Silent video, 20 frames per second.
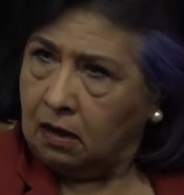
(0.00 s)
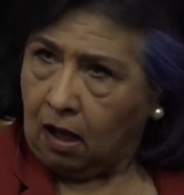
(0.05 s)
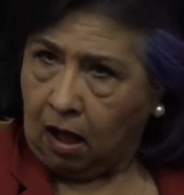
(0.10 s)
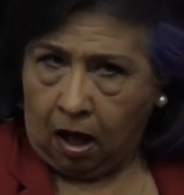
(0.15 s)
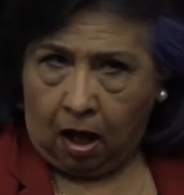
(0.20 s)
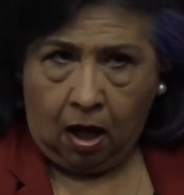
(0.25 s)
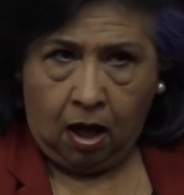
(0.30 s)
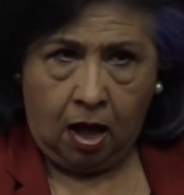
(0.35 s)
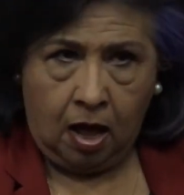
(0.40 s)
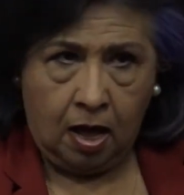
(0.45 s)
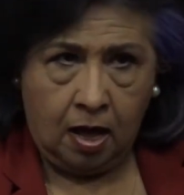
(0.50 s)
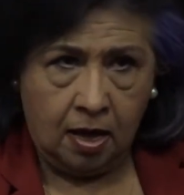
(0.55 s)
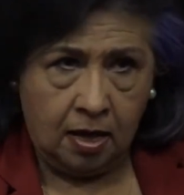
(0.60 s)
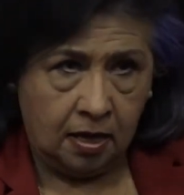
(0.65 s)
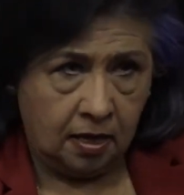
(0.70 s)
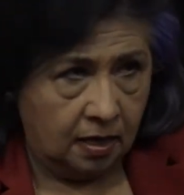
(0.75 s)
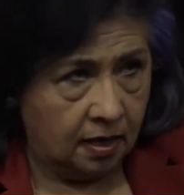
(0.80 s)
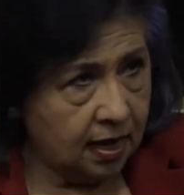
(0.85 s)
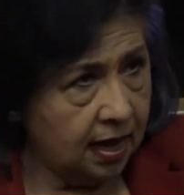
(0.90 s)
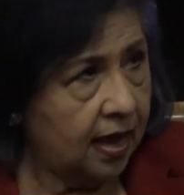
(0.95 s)

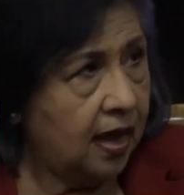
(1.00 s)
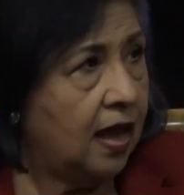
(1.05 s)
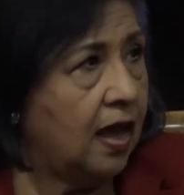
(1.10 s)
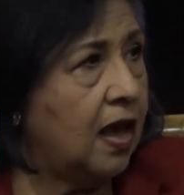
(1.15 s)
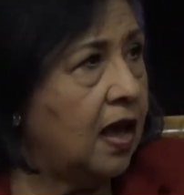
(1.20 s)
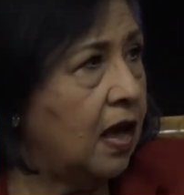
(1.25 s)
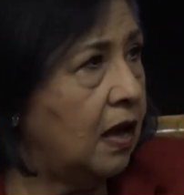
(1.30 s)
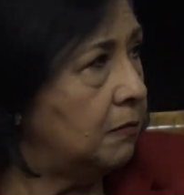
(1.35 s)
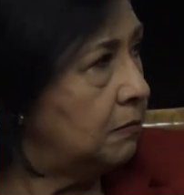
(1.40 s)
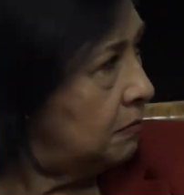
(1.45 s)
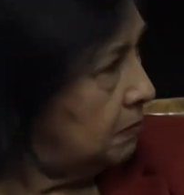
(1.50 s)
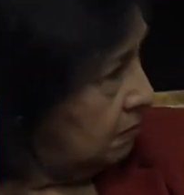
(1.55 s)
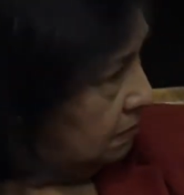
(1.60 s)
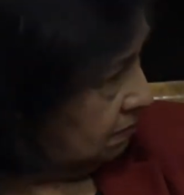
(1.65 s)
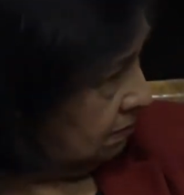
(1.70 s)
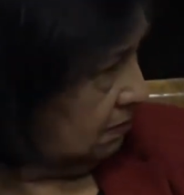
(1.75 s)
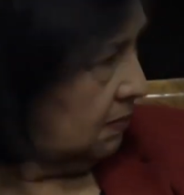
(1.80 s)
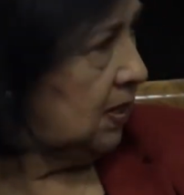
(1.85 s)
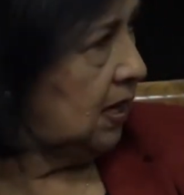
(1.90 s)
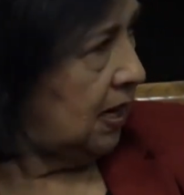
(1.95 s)
I am
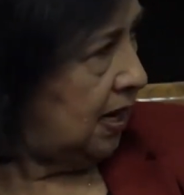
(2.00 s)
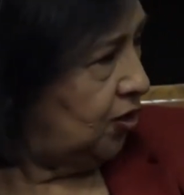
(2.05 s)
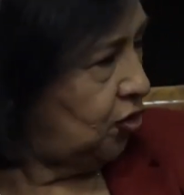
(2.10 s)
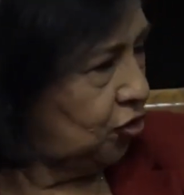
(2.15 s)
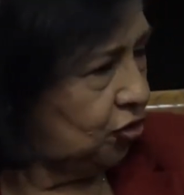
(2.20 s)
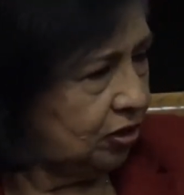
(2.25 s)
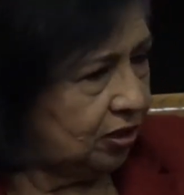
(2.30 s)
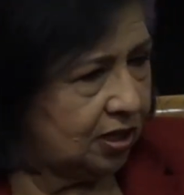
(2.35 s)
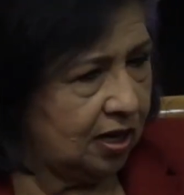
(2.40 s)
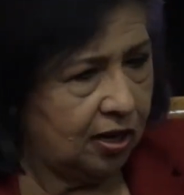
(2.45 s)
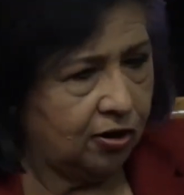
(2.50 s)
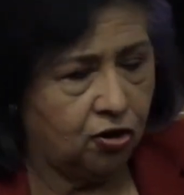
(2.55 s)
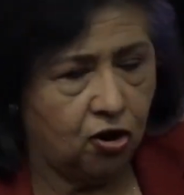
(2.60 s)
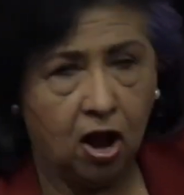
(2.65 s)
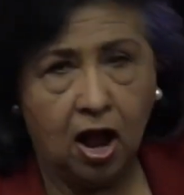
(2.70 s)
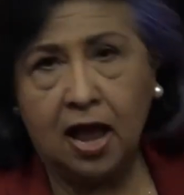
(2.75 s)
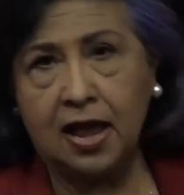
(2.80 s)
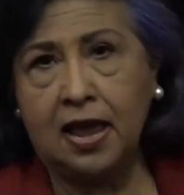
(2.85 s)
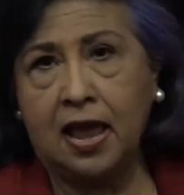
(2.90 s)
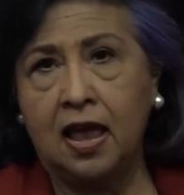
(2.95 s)
the legislator.
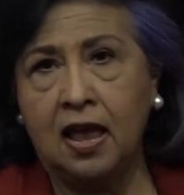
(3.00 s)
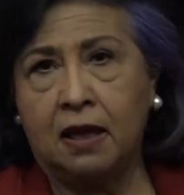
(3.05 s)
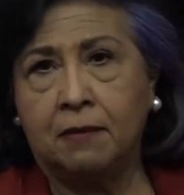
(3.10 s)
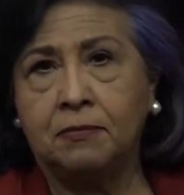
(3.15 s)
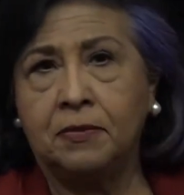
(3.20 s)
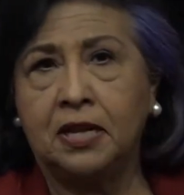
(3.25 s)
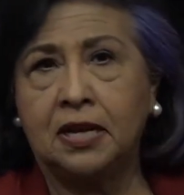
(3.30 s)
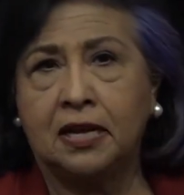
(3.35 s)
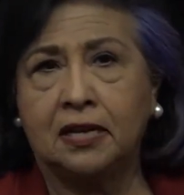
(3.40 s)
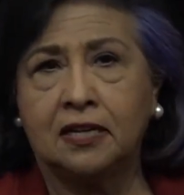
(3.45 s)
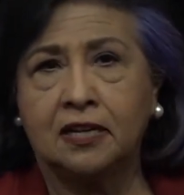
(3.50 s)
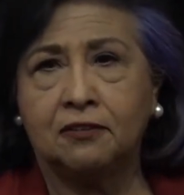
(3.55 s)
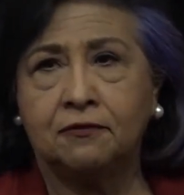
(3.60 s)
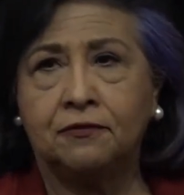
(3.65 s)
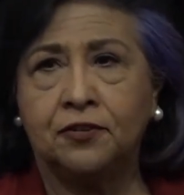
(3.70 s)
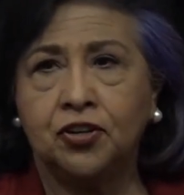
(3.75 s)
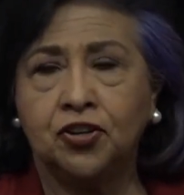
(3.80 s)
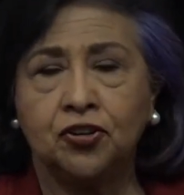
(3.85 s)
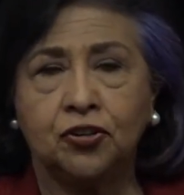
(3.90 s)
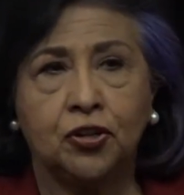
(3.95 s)
I am the elected
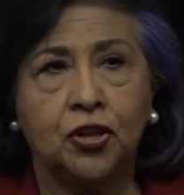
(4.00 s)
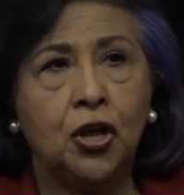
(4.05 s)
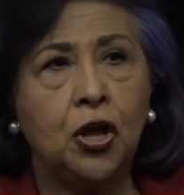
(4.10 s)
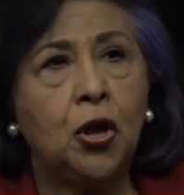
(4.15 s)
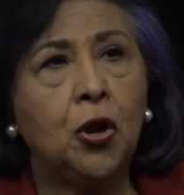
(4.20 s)
official.